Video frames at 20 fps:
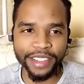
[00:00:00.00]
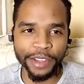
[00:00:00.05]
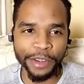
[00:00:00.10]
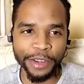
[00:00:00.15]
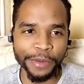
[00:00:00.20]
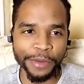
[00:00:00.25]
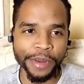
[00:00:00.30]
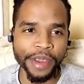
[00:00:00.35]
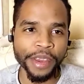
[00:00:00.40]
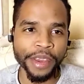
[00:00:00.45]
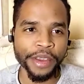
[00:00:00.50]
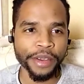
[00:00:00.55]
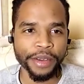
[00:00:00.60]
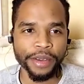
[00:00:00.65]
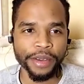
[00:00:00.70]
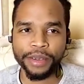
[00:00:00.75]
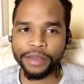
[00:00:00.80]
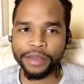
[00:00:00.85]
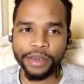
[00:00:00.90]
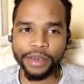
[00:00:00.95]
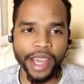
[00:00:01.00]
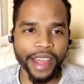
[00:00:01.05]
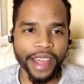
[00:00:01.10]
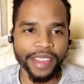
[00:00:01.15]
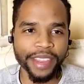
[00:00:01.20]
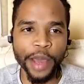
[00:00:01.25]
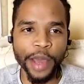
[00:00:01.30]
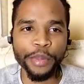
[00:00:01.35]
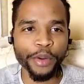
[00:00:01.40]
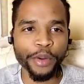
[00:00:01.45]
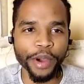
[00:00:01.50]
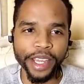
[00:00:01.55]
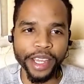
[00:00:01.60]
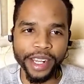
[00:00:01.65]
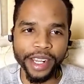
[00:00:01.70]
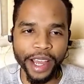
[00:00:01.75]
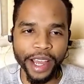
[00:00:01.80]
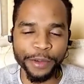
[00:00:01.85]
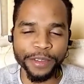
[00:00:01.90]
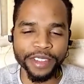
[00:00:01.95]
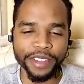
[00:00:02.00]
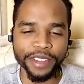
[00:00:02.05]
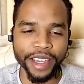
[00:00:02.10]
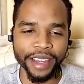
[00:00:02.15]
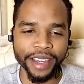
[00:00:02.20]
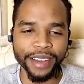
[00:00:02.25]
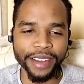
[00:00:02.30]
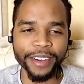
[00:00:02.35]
So at that point, I was like,